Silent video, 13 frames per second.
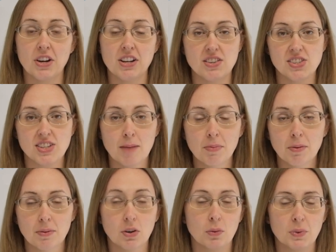any
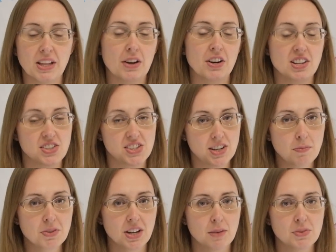supplement or without any
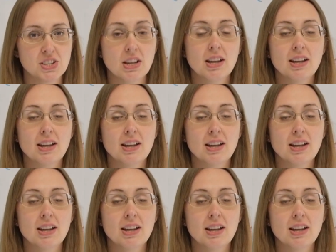symptoms,